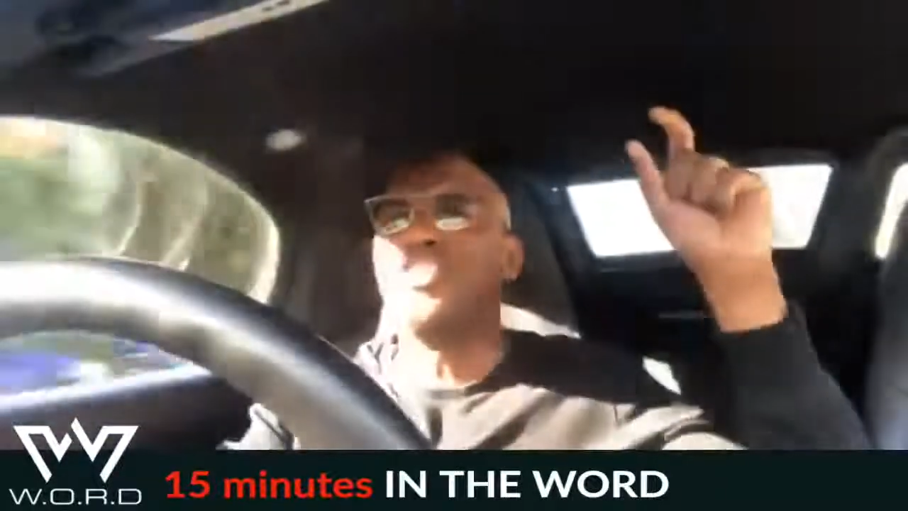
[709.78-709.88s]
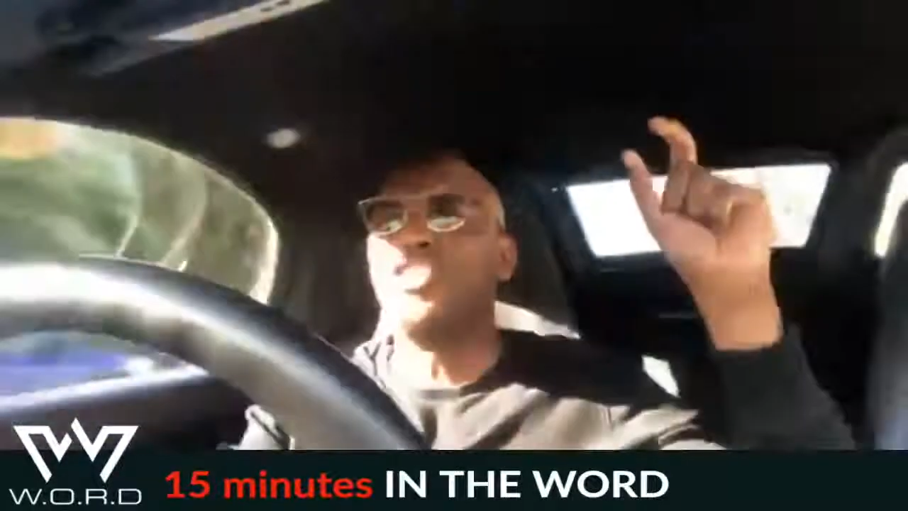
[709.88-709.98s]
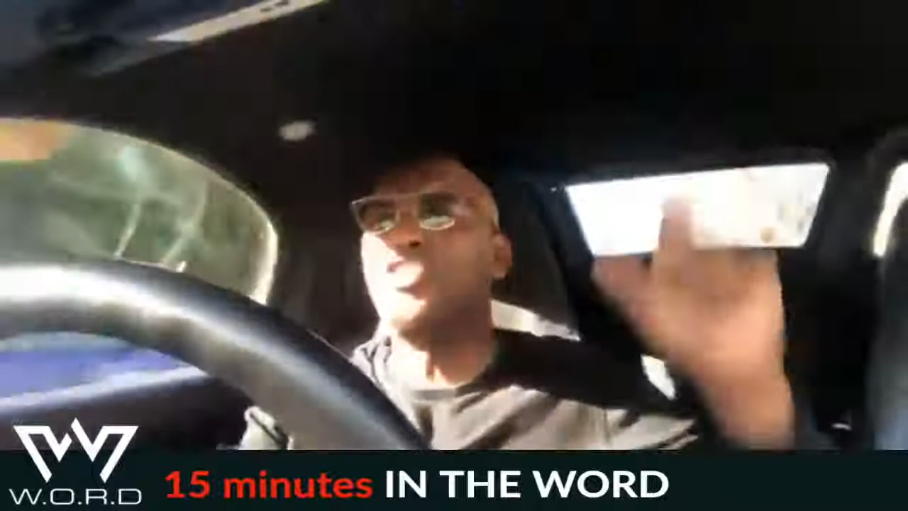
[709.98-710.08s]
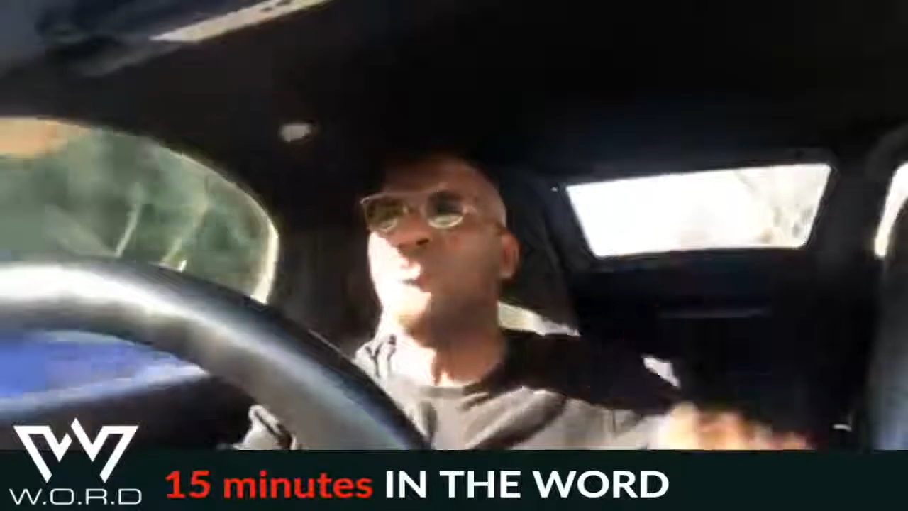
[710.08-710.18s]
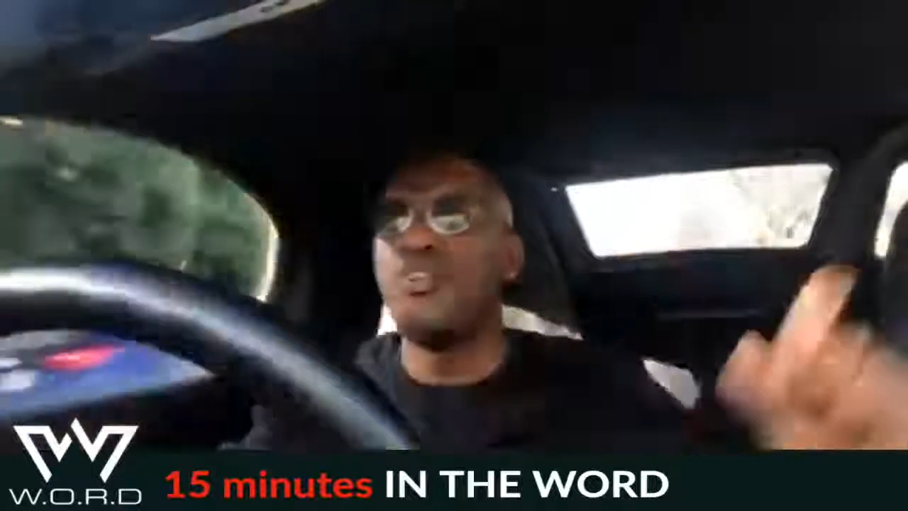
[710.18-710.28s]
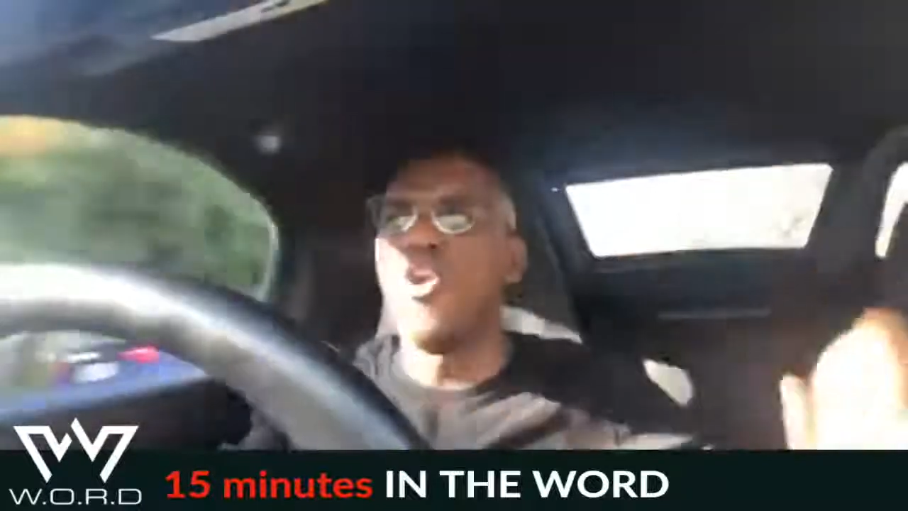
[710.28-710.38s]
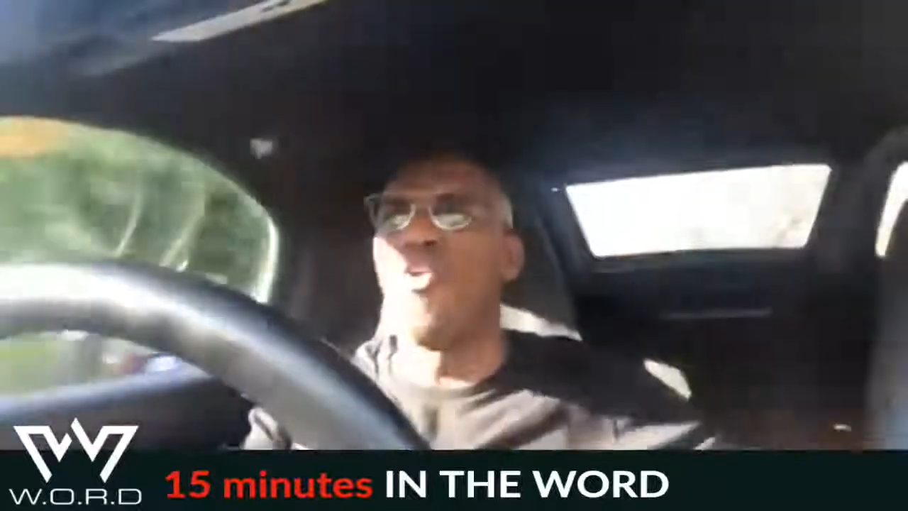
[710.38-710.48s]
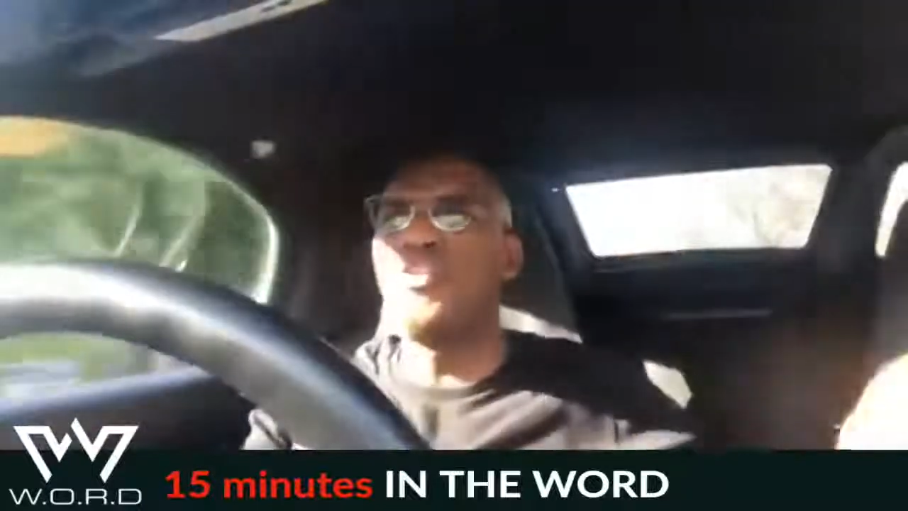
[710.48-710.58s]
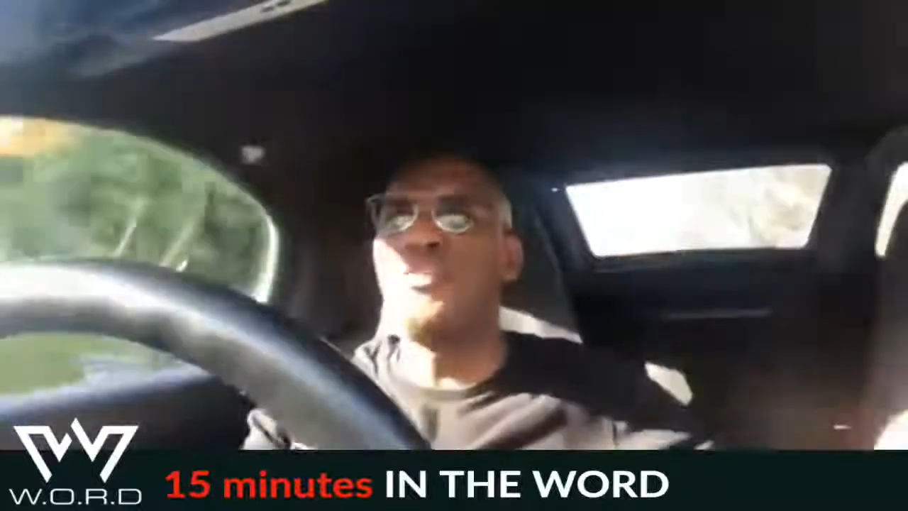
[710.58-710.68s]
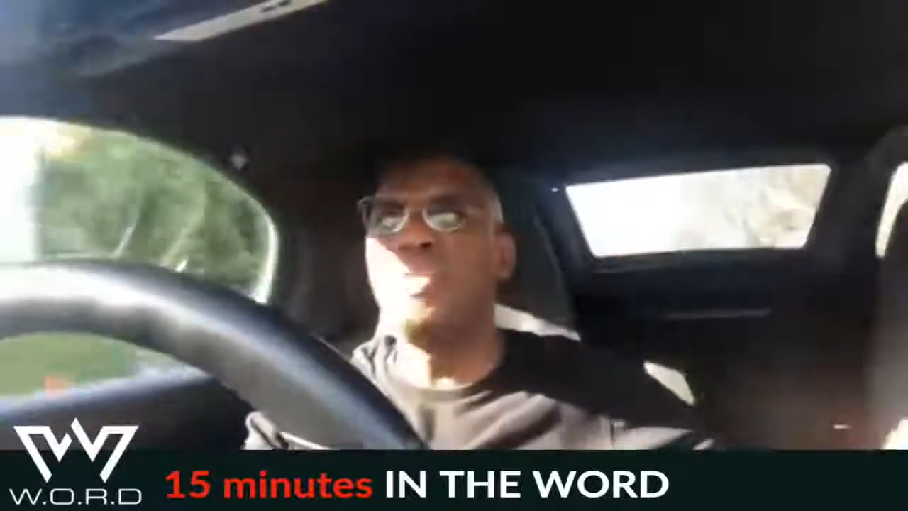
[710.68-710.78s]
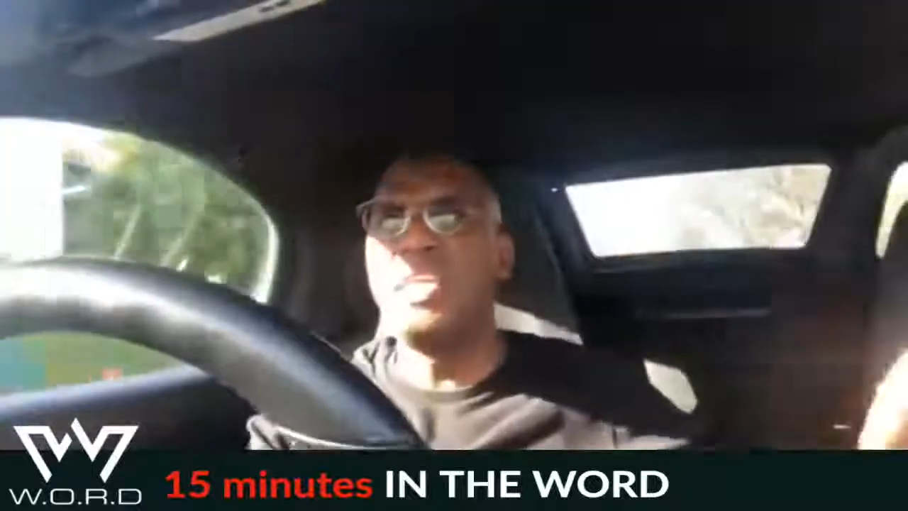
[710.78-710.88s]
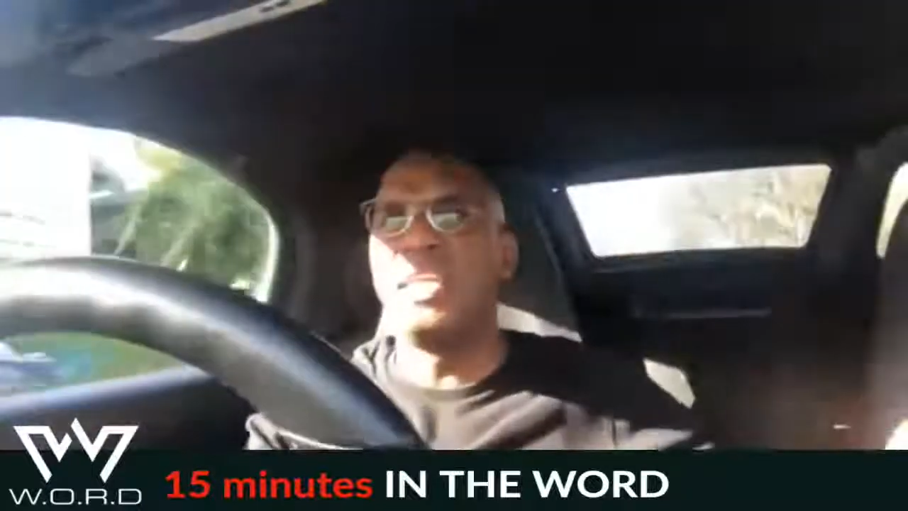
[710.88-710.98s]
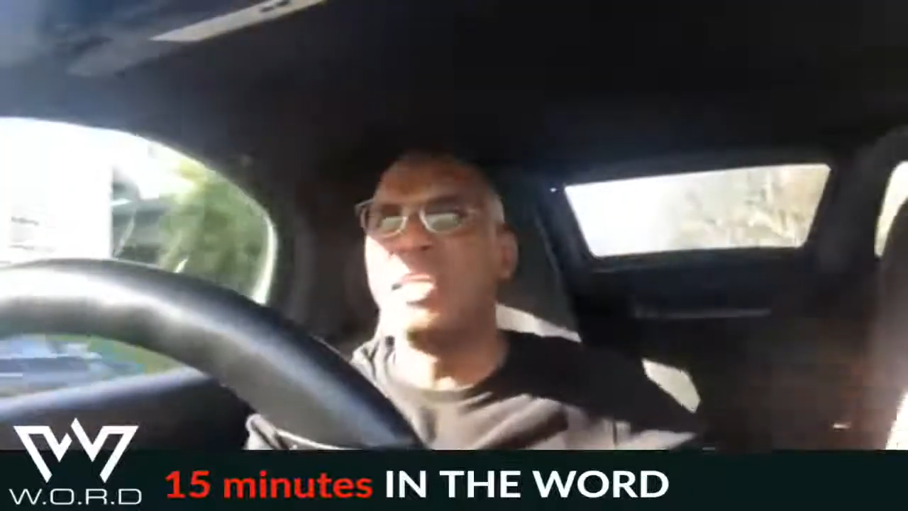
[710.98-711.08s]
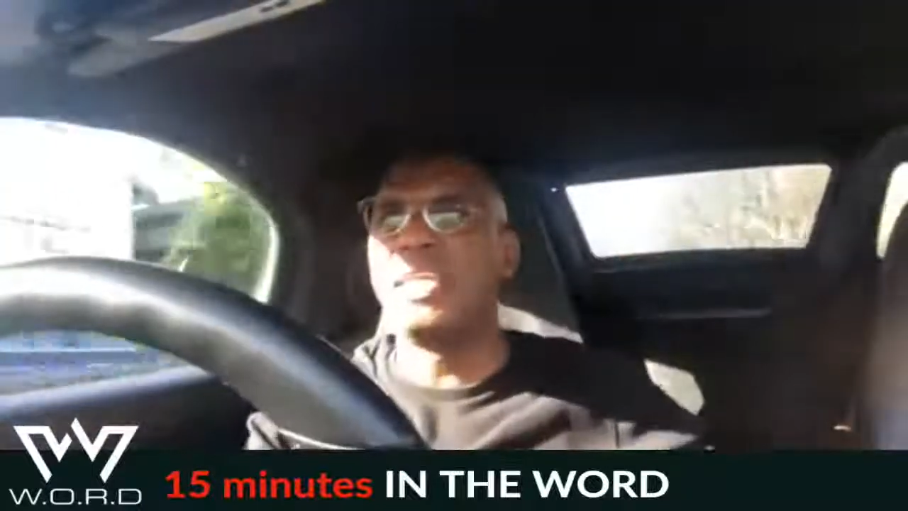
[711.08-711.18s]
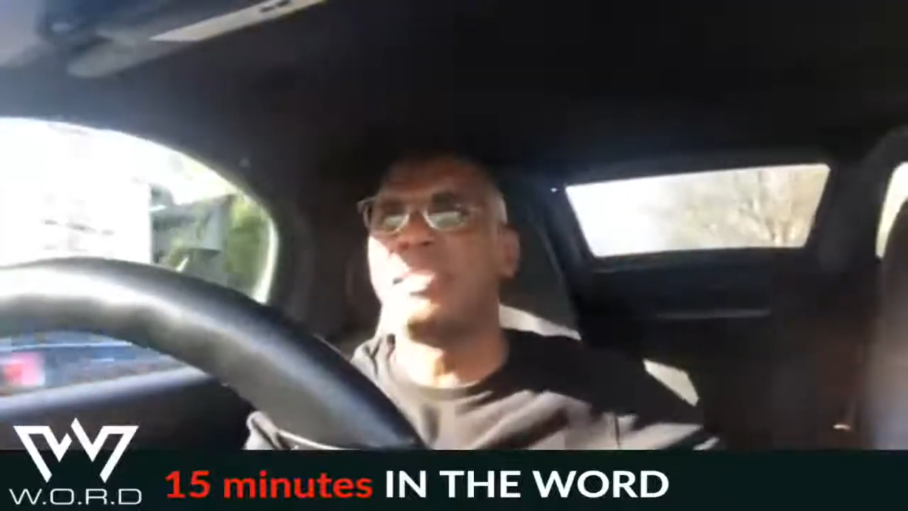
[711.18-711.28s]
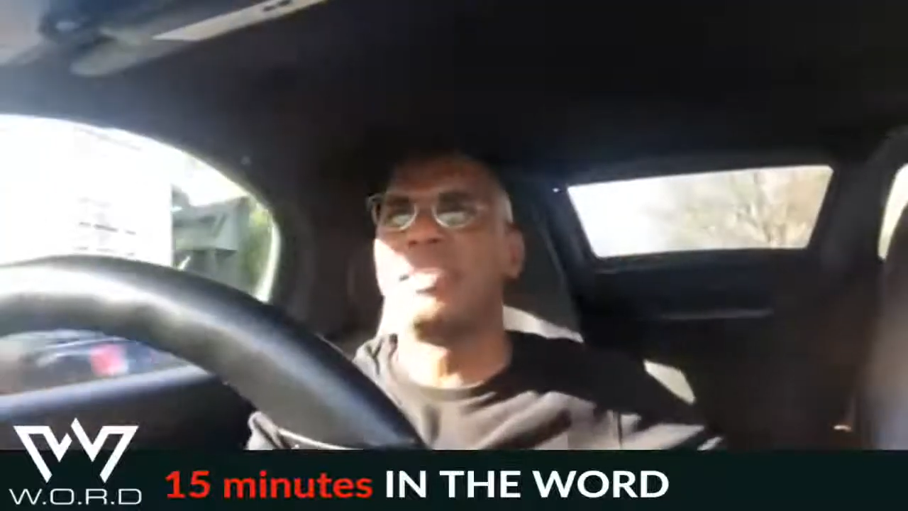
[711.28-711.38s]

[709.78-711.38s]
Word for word: You know you need to get